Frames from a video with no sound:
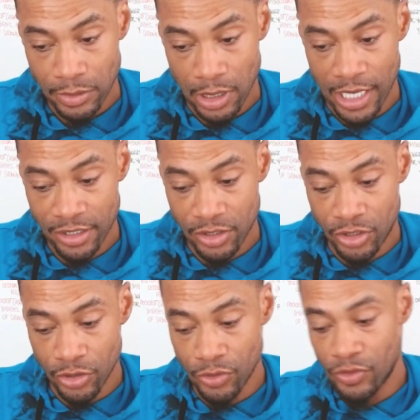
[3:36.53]
let's
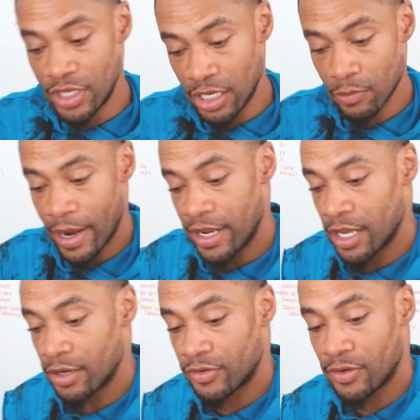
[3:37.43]
do the
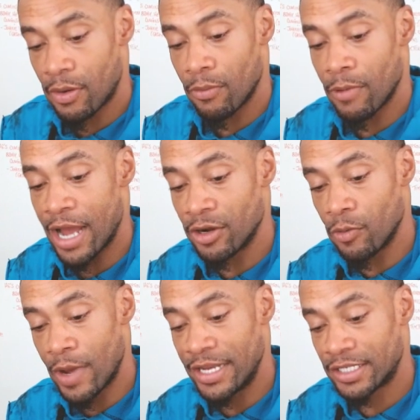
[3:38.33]
Radiant Rider
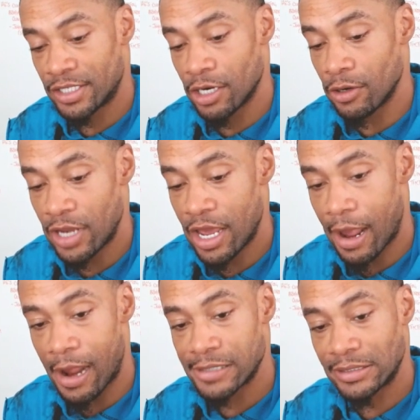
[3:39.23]
Waite Tarot deck.